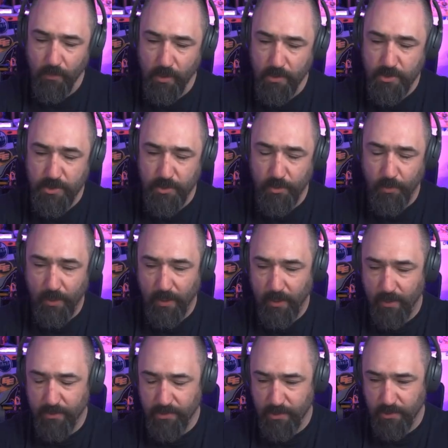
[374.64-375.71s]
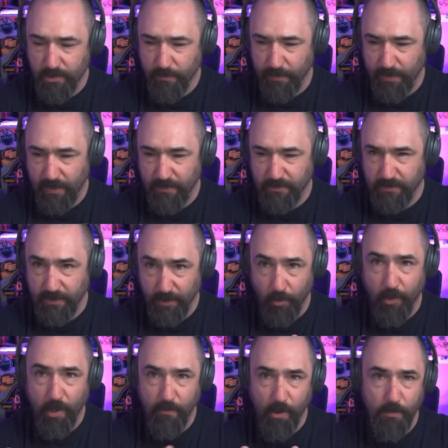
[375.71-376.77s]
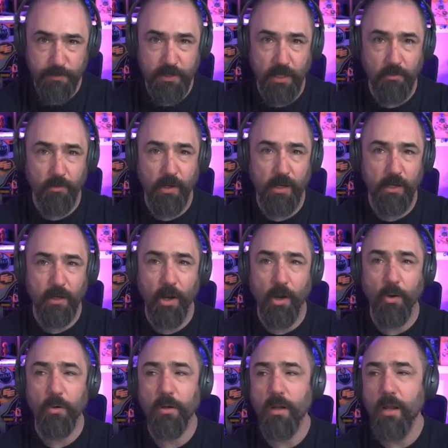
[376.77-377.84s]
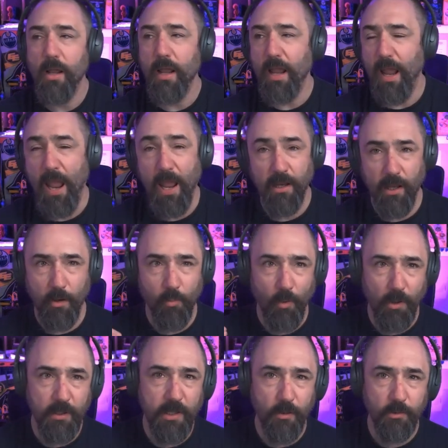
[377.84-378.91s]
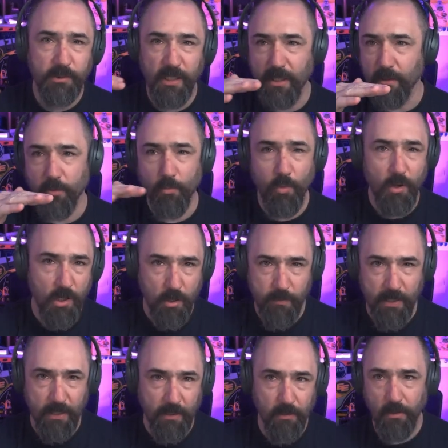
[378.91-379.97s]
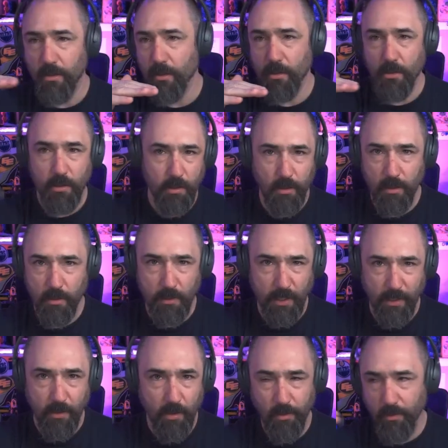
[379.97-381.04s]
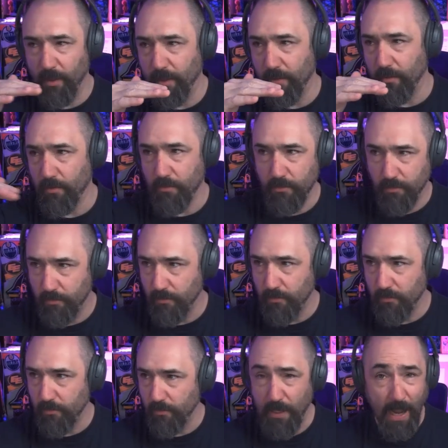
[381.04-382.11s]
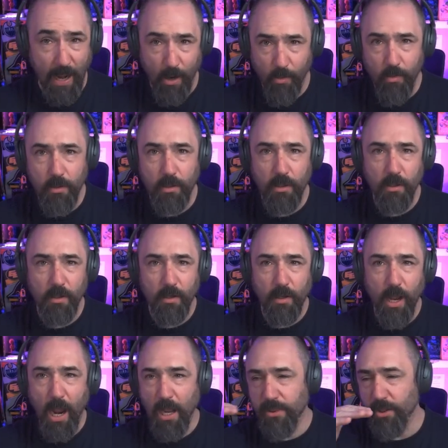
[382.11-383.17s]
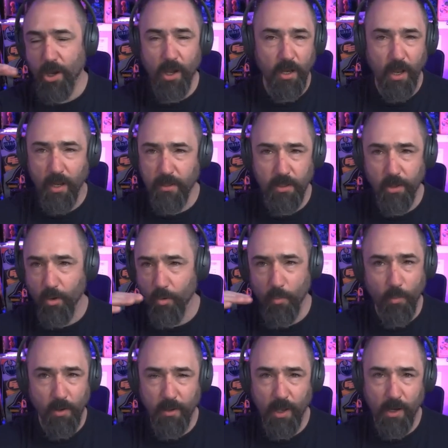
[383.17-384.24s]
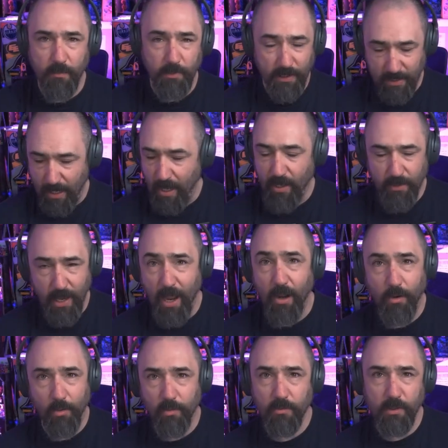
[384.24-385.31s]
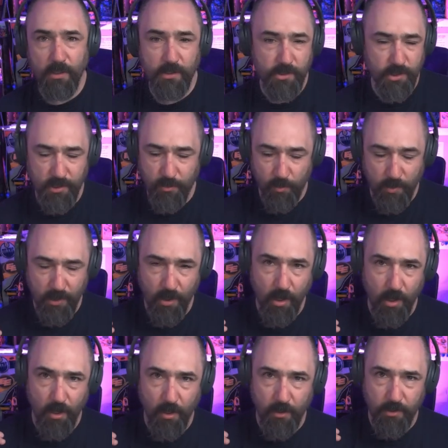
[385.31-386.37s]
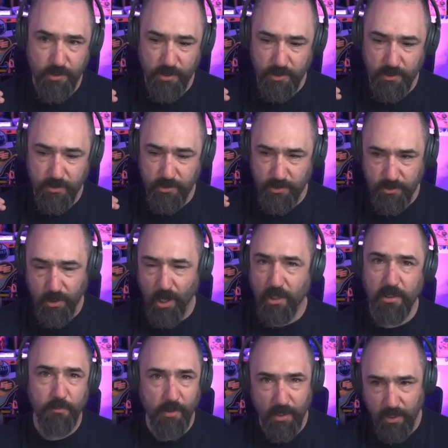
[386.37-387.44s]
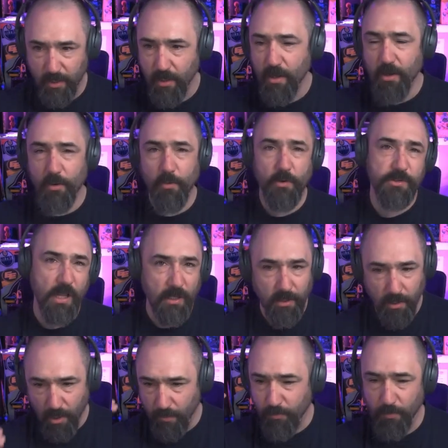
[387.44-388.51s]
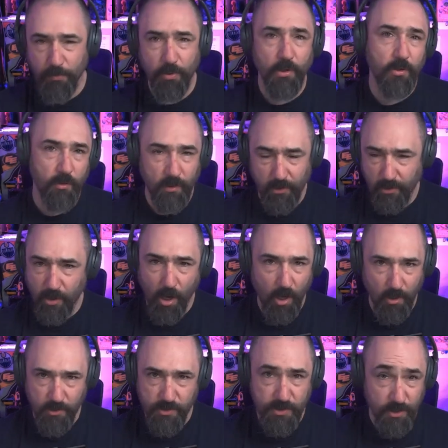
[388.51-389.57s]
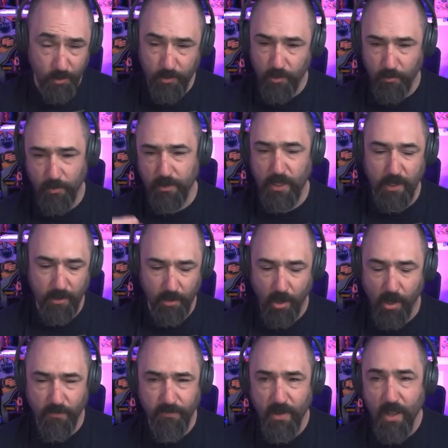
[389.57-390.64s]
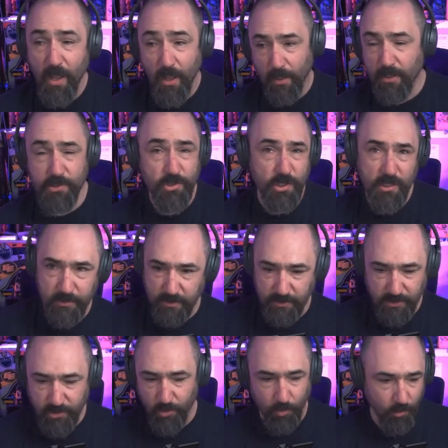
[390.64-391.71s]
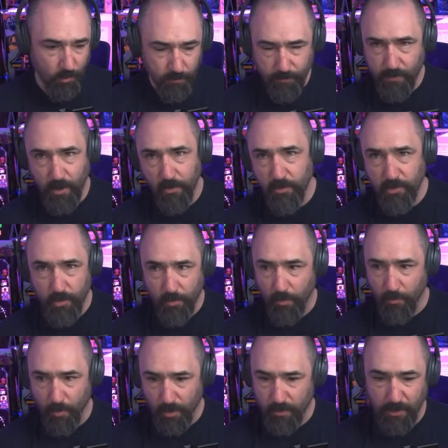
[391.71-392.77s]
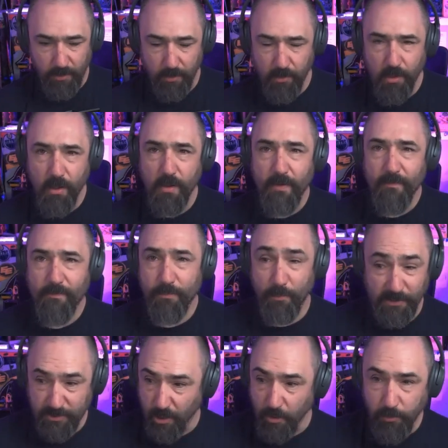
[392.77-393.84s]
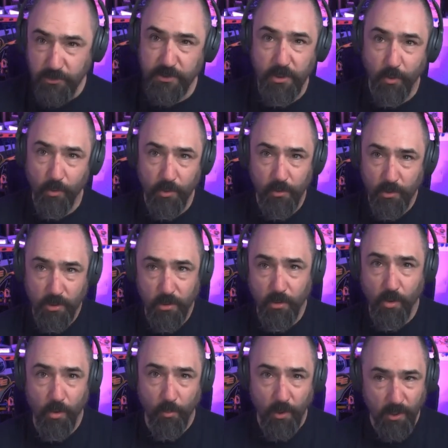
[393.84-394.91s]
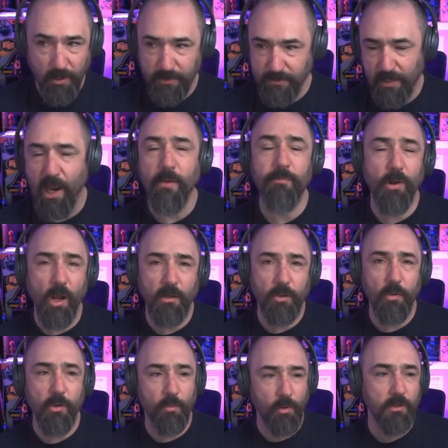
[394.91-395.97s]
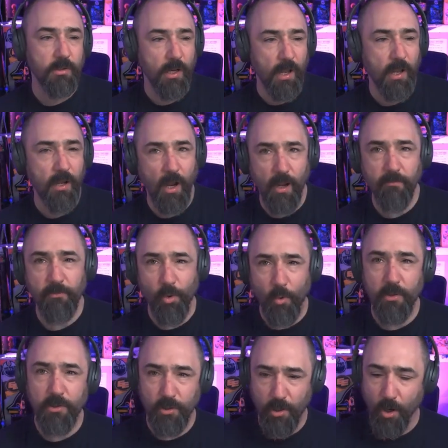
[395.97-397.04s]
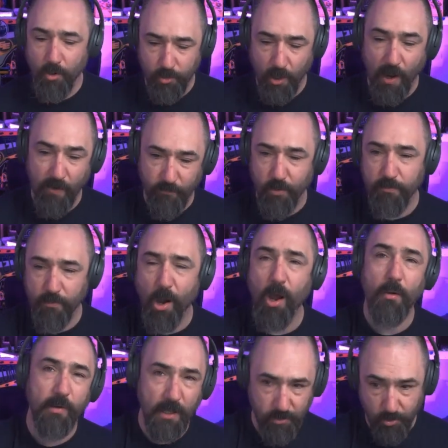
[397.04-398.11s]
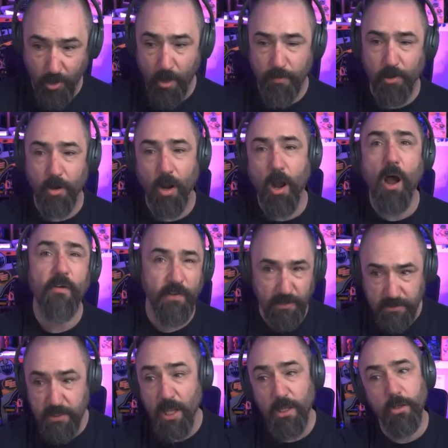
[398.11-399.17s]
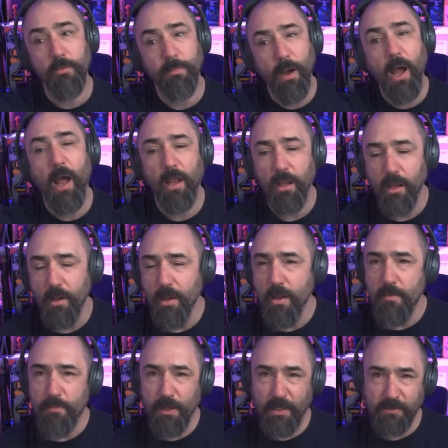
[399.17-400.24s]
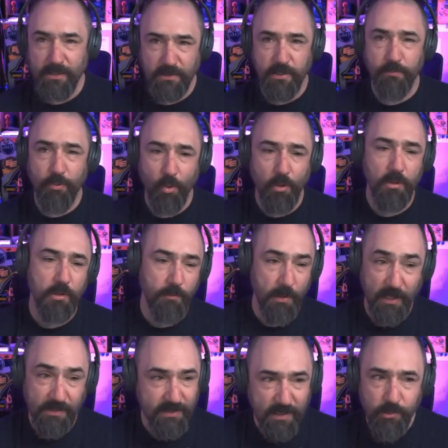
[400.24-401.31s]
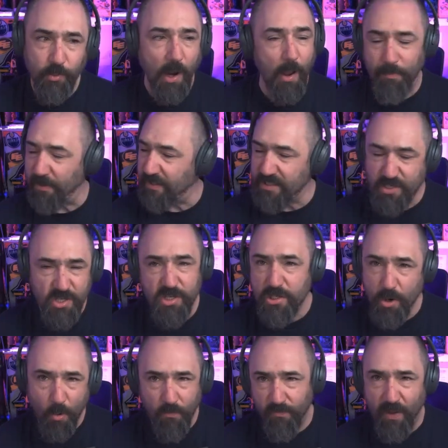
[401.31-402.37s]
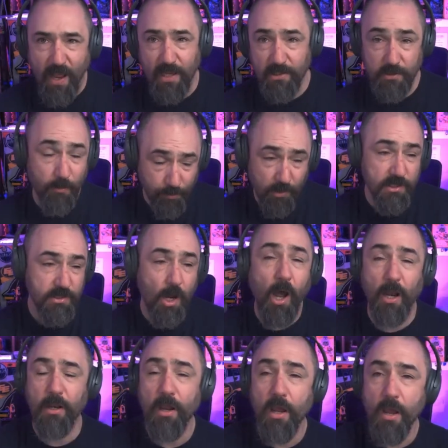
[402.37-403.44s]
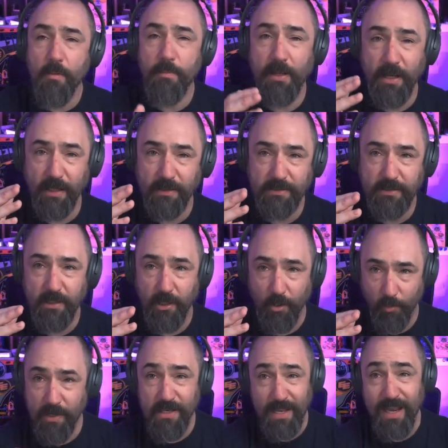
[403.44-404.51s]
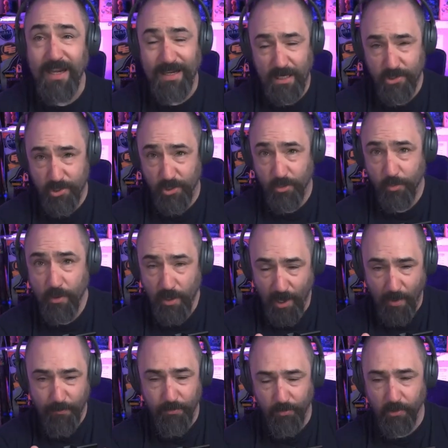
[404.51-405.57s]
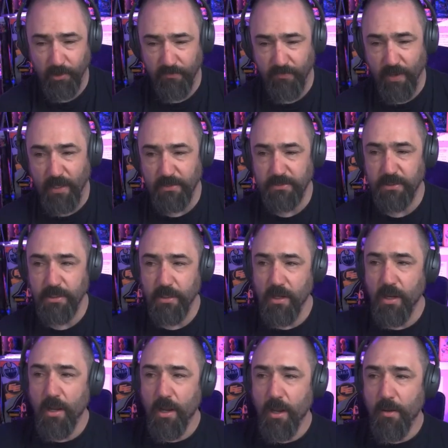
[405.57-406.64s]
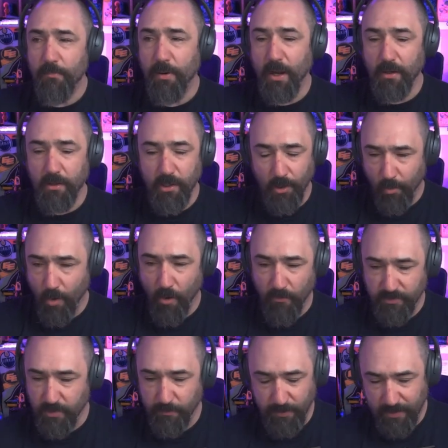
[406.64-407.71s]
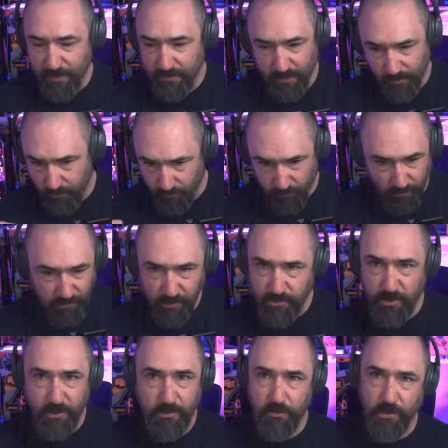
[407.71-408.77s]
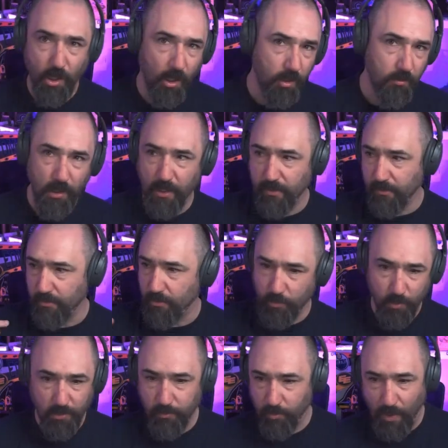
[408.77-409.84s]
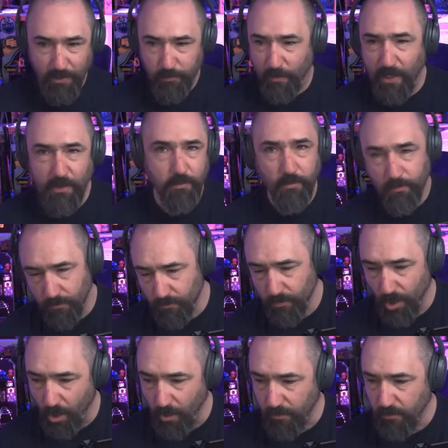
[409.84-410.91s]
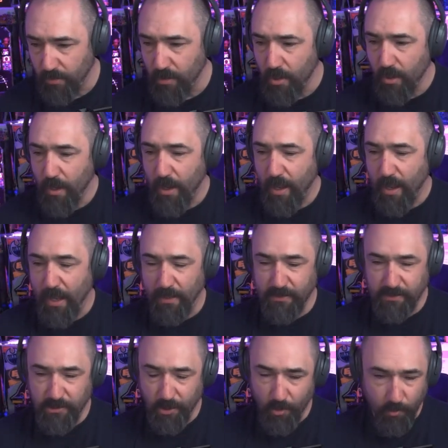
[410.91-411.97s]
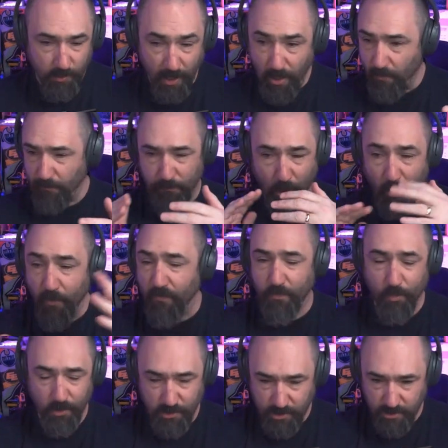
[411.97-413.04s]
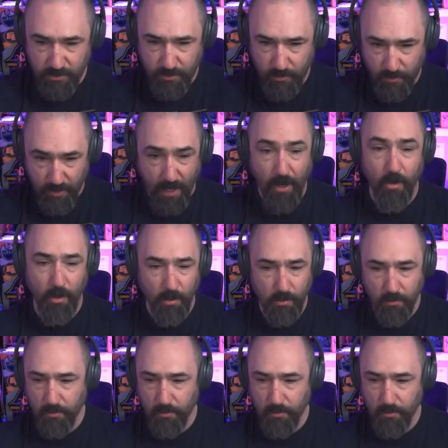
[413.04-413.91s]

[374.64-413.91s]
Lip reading: To my kids, like, okay, mom's getting ready to go. And like one kid was like, what do you mean? Like now? I thought what, and I'm like, yeah, now. Like she's got the money. We're setting it up. We're putting her in the car soon, and we're taking off because she's in school. The other two are working. My son was going to go to work, and he's like, I'm not going to work today. I'm going to go drive with mom and drop her off and say goodbye, because that's important to me, because things were happening so fast. Praise God, because we needed it to happen really fast. But all of a sudden my kid's like, really? She's gone? And what? Gone? And so, yeah, poof, we're just there.